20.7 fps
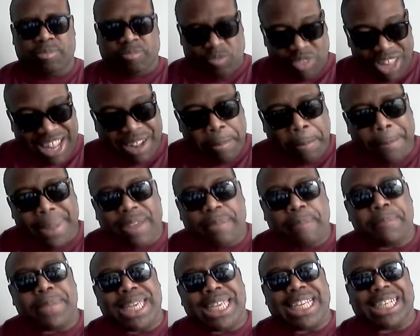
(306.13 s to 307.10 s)
Black
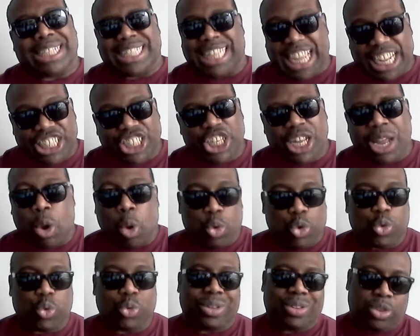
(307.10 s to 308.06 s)
Caribbean nations in
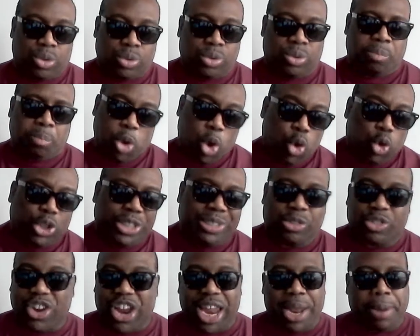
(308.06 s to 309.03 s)
order to boost
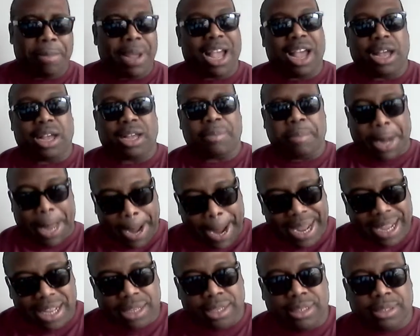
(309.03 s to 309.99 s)
trade among Black